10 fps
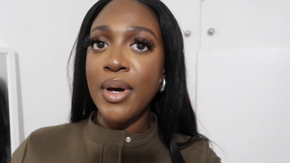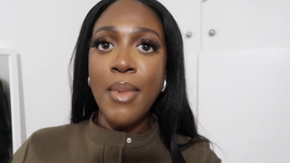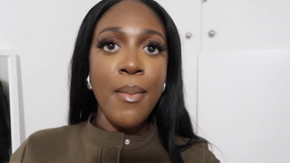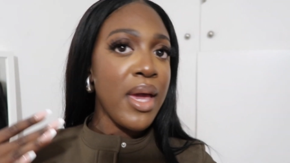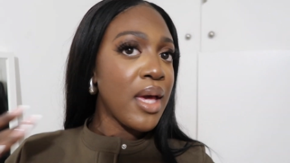but
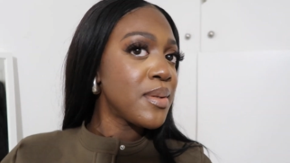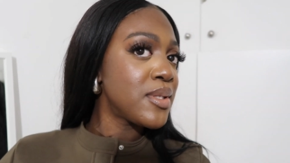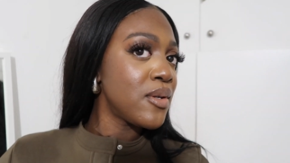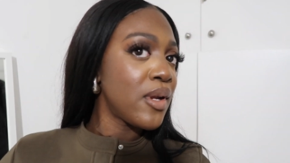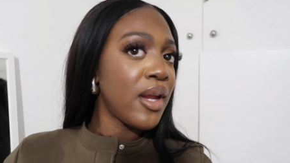my makeup's
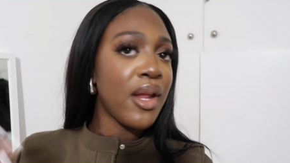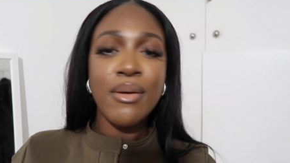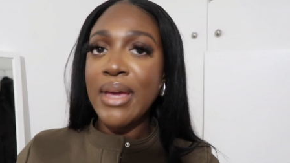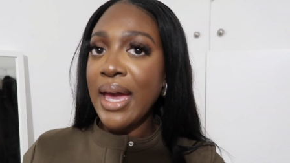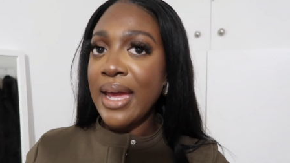still looking
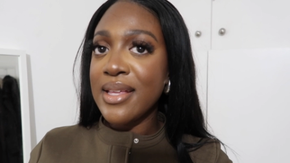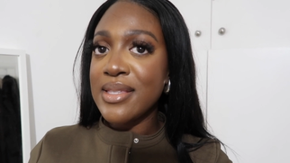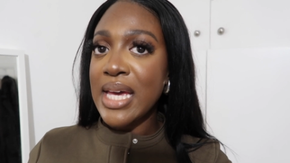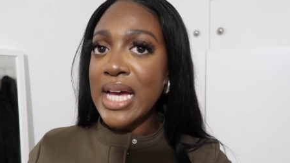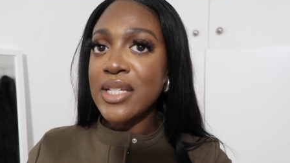okay and
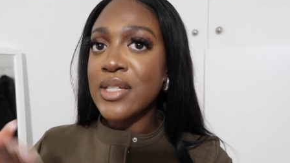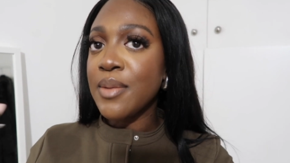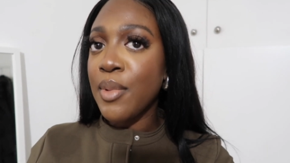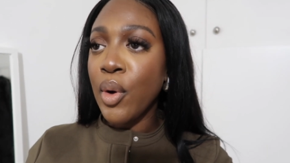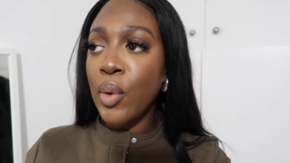intact just
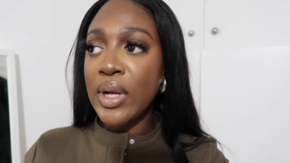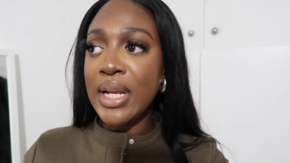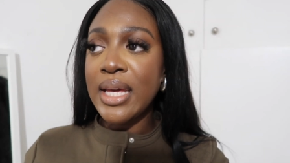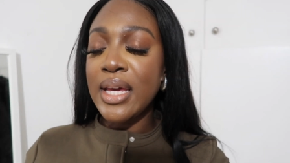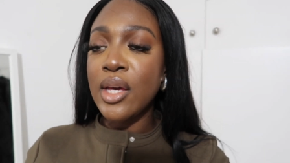a bit
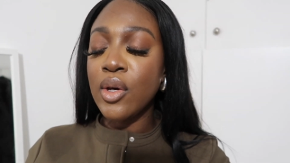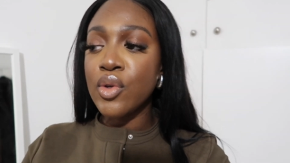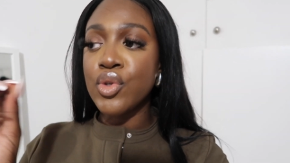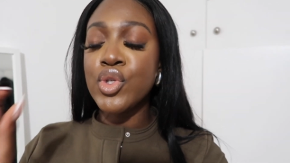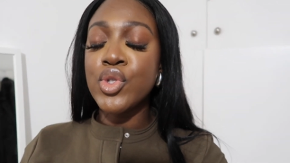oily it
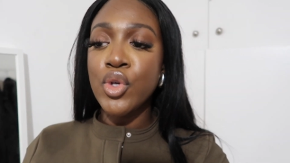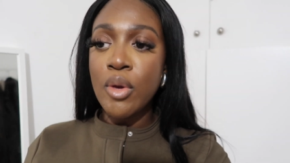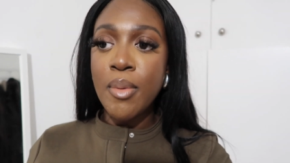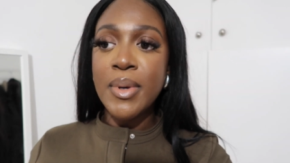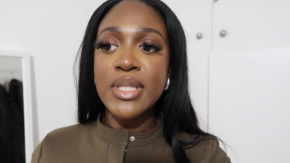got
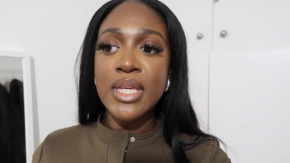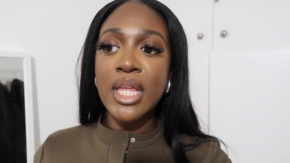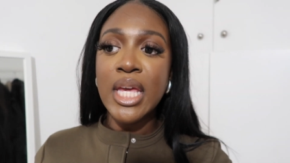super busy in